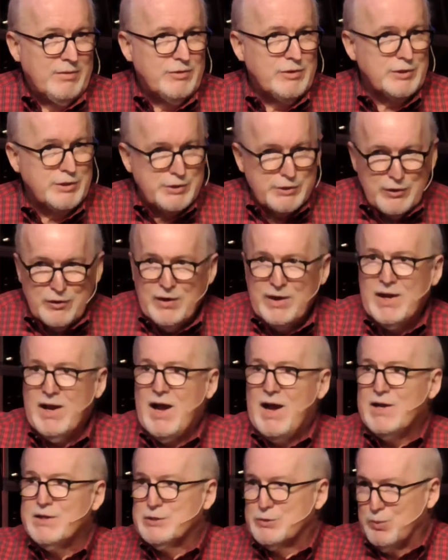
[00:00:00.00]
discerning
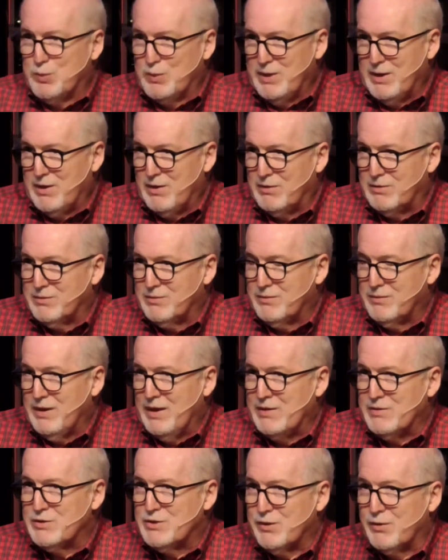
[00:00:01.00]
God's will
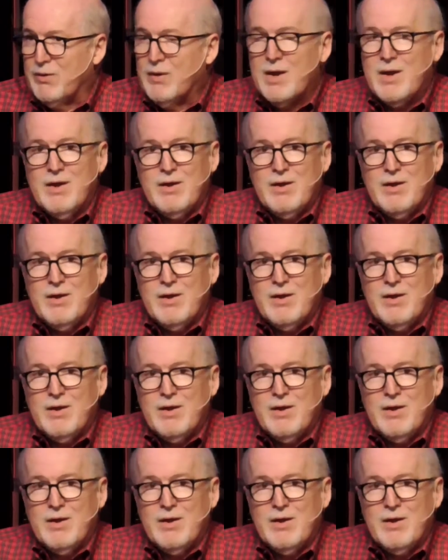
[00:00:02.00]
until